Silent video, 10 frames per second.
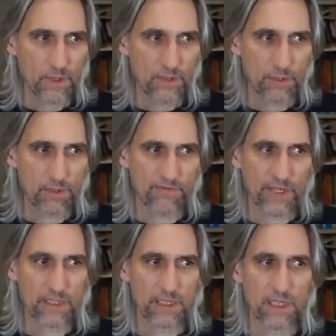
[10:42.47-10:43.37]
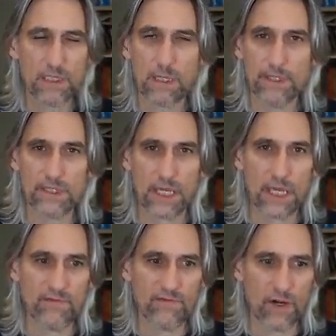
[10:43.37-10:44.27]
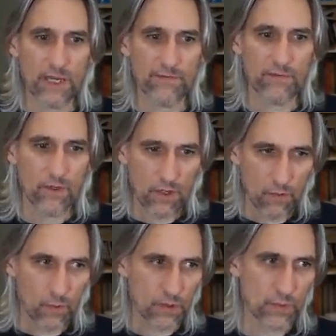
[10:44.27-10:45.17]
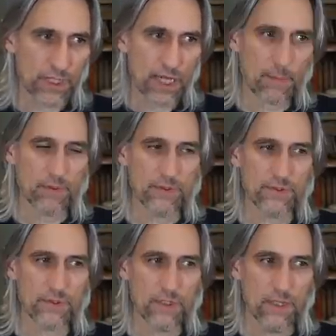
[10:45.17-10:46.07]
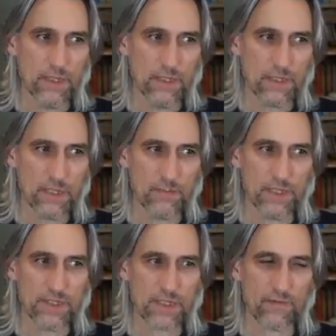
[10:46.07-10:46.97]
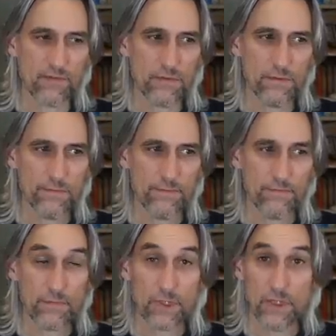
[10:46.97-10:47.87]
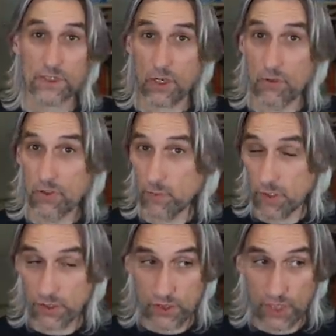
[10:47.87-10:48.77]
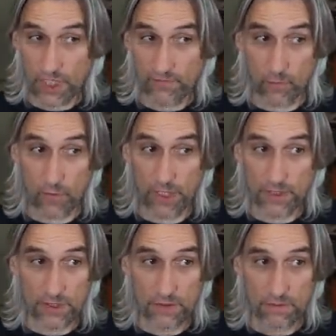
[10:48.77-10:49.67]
To prevent the king coming to a five, watch what happens. King b seven. There's only one check for white.